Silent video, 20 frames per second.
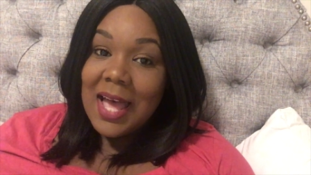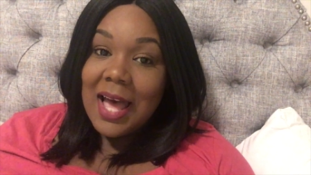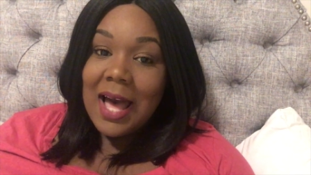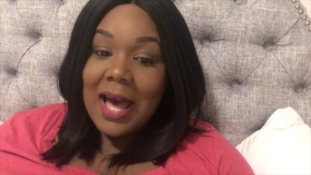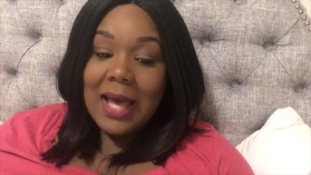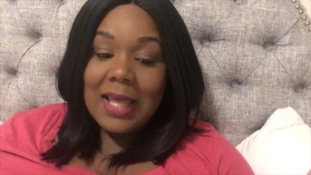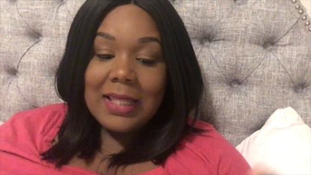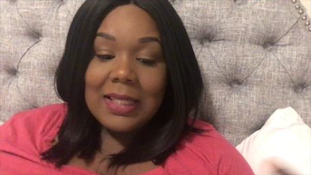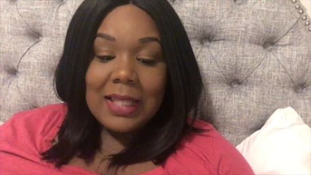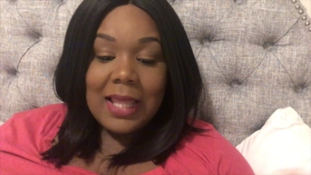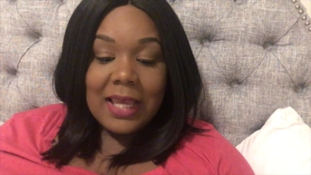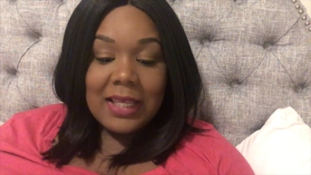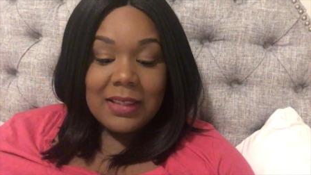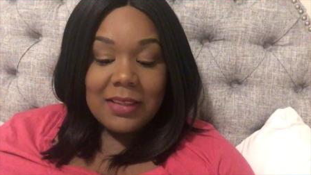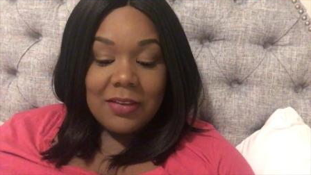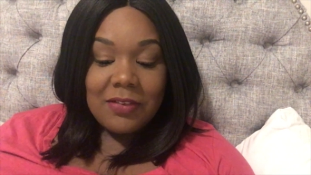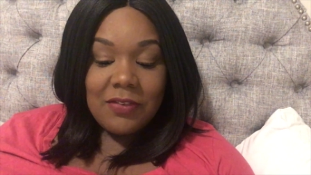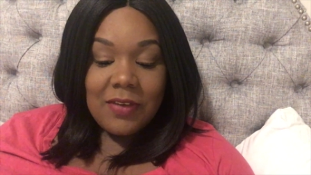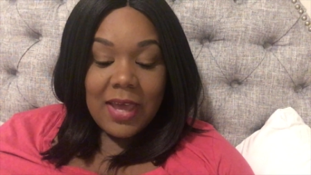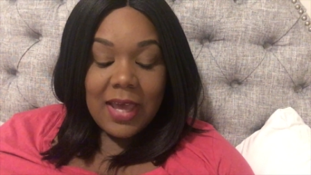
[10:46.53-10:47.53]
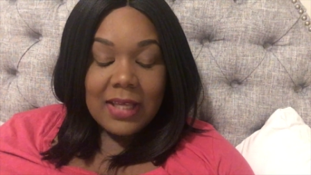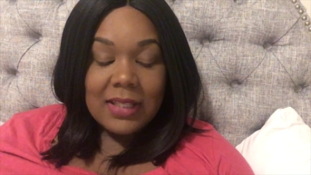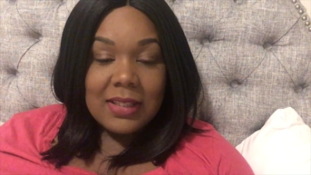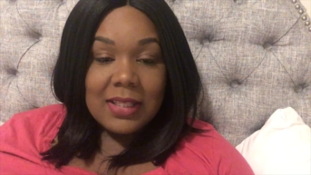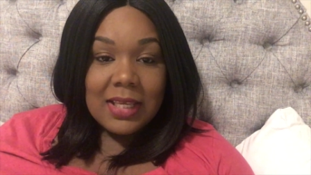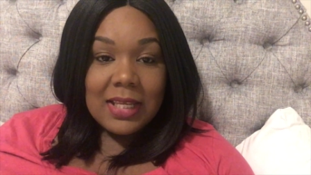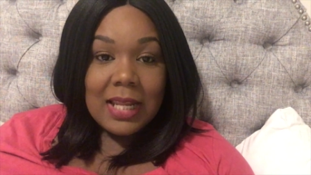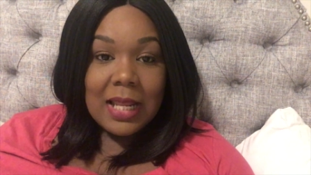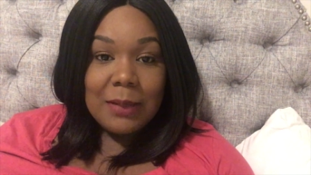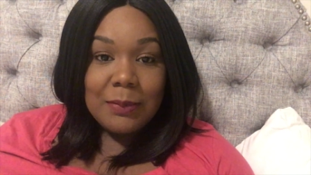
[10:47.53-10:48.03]
I like the fact
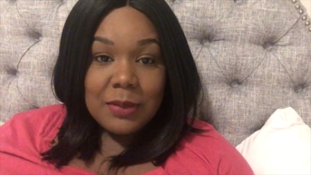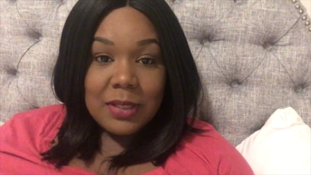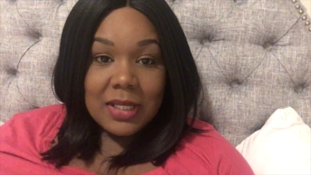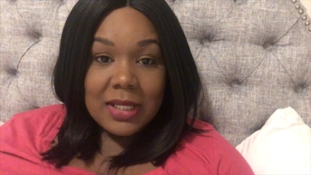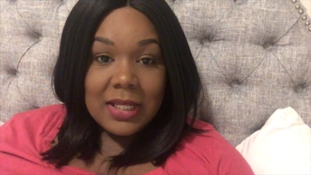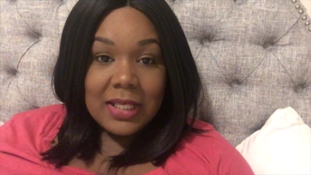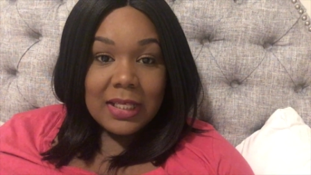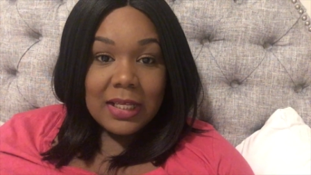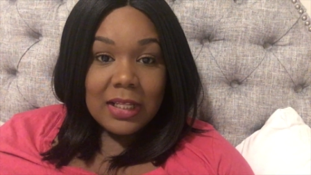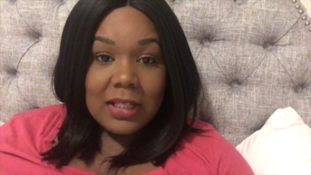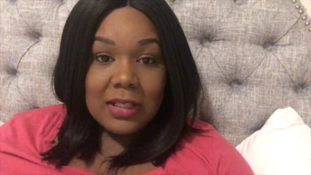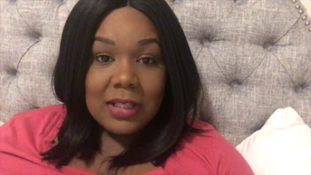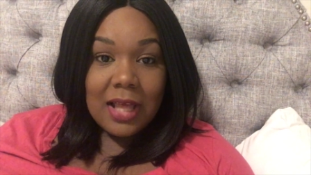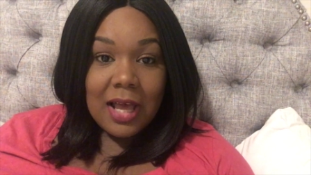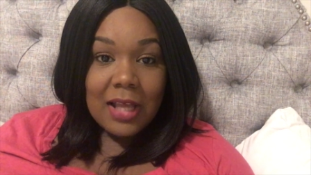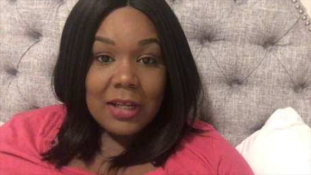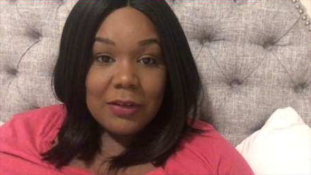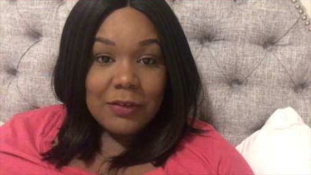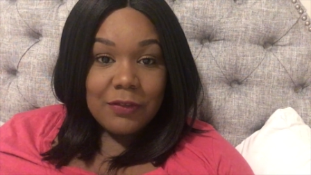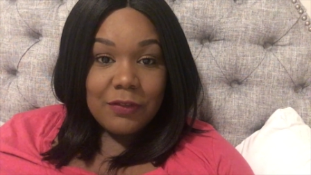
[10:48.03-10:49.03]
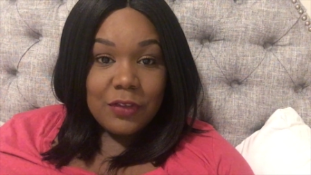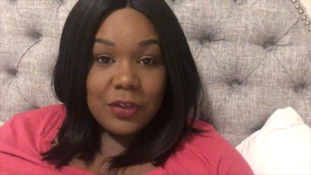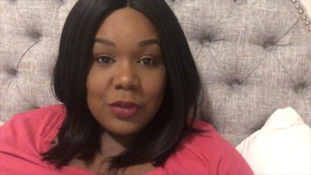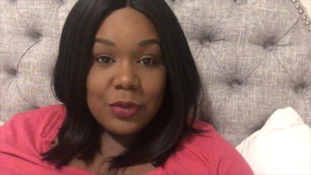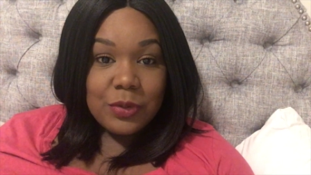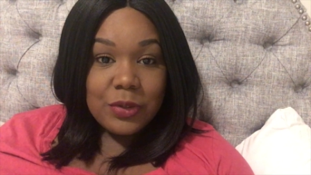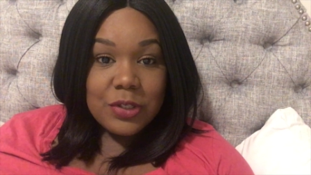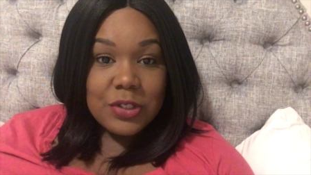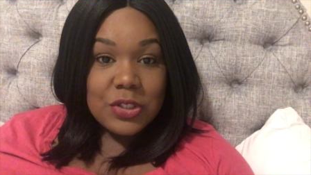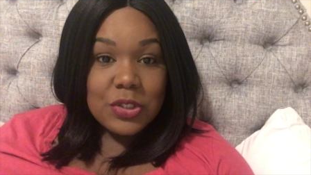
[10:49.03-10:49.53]
that I'm getting a lot of
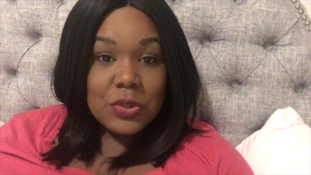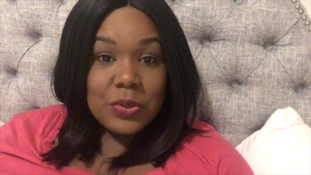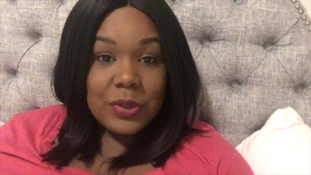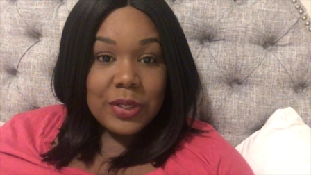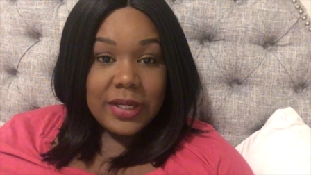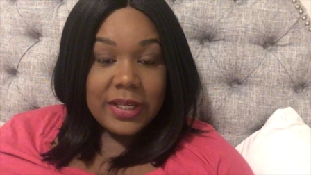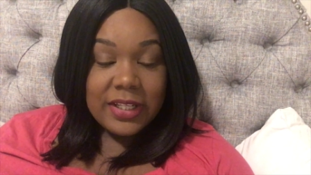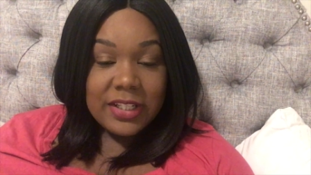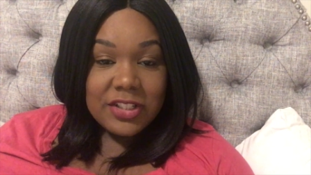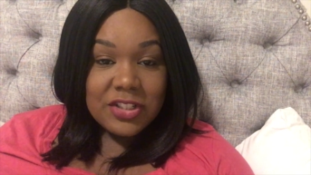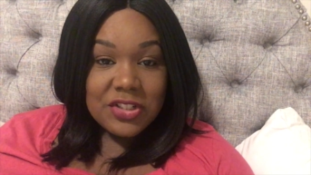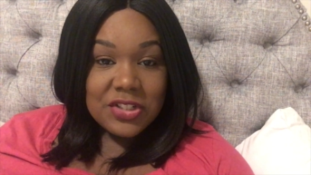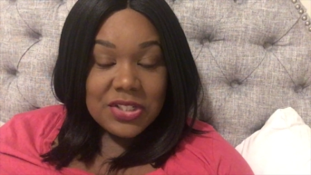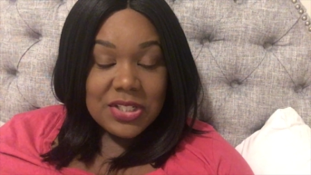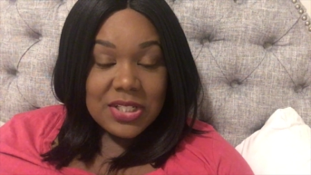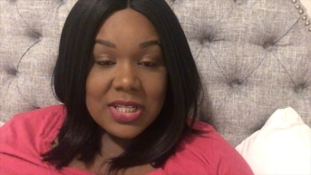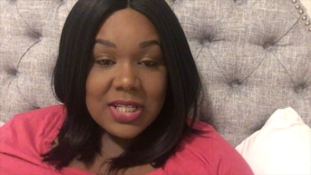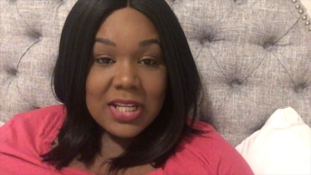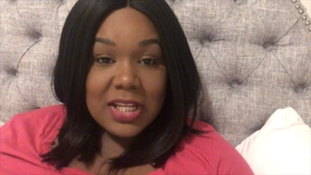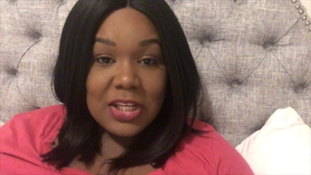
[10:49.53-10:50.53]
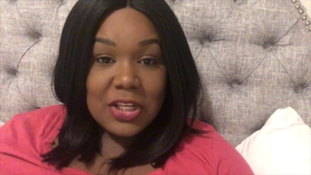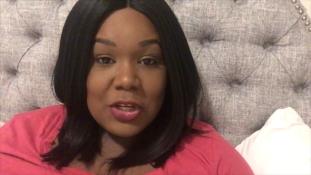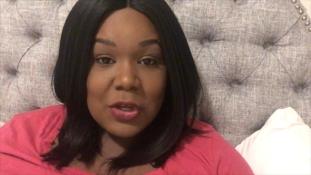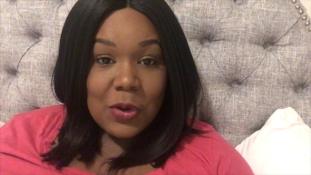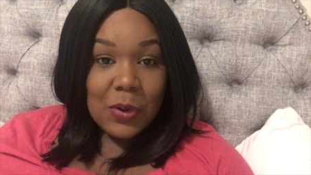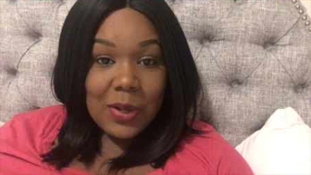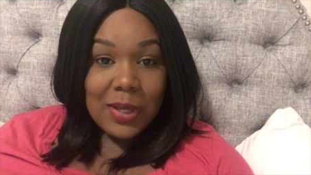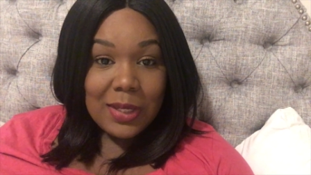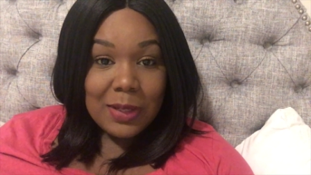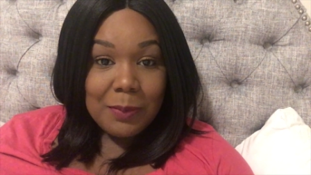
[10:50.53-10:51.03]
viewers who are interested in
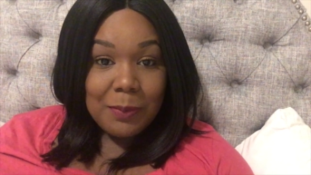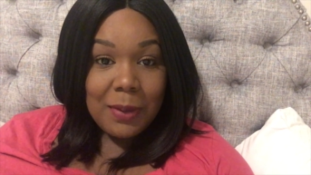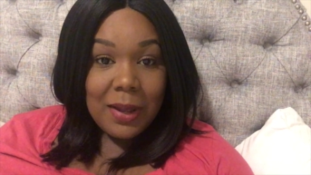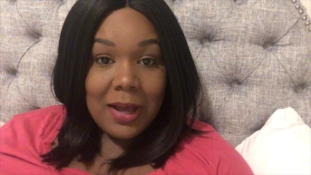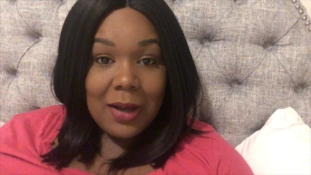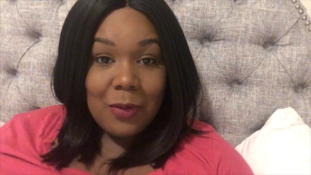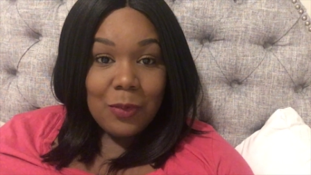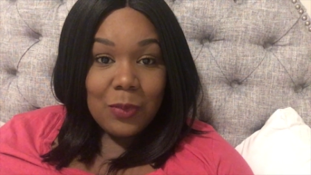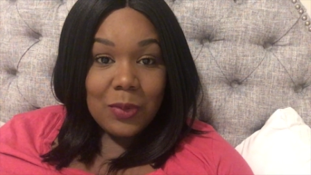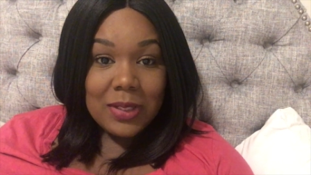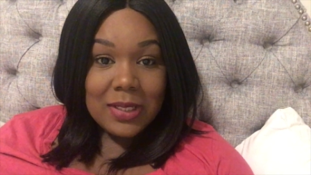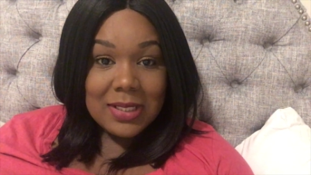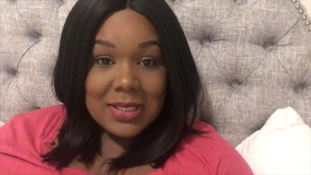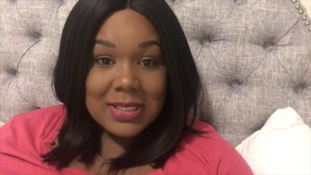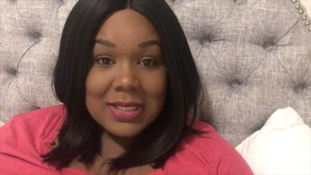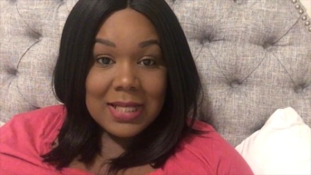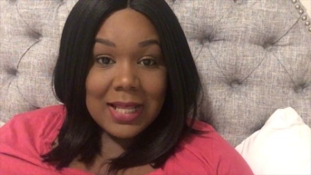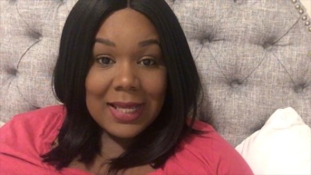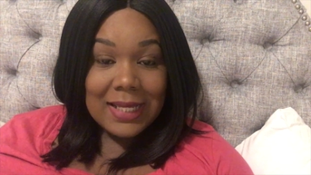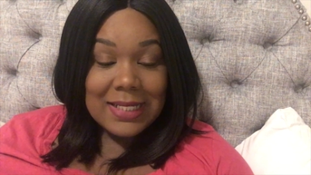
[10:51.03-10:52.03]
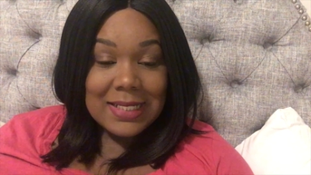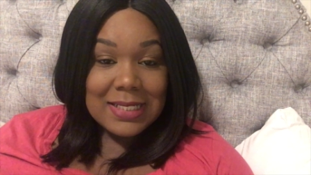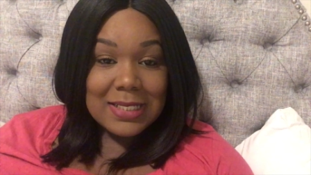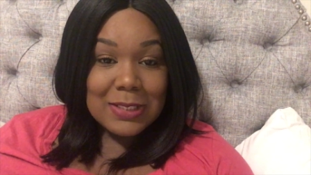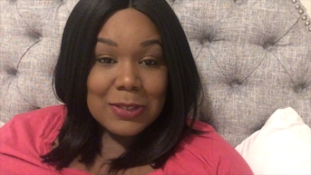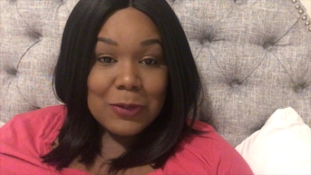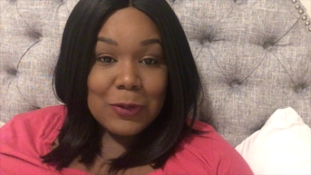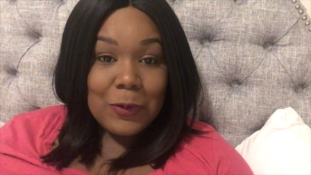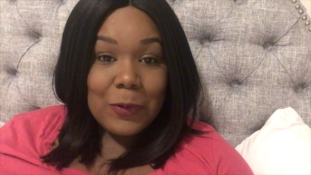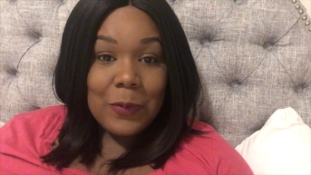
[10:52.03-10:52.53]
knowing about what it's like
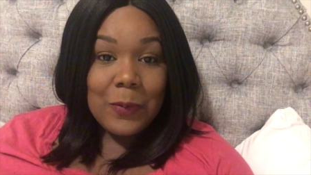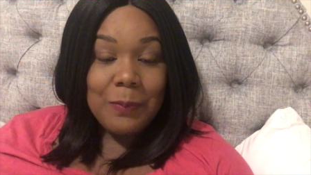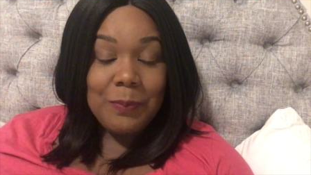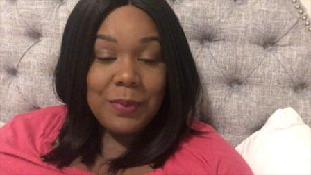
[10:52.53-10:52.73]
to